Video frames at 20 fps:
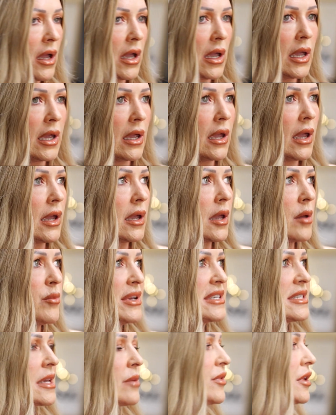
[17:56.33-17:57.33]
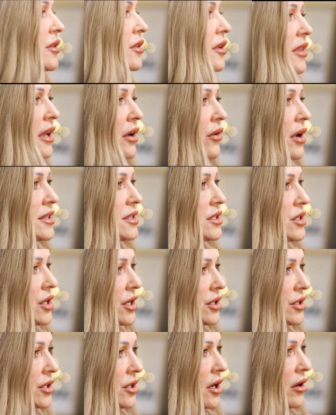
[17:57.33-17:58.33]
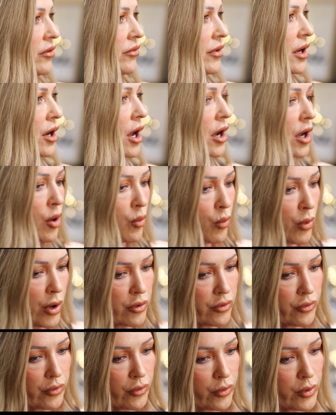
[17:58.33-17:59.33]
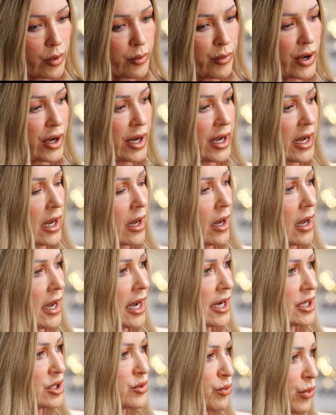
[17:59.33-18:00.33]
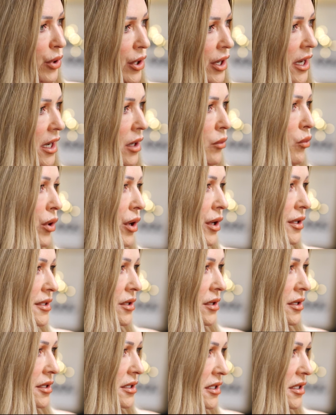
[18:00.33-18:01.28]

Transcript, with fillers: It, it can be something that they're uncertain of. And I can work through all the body. Each body works on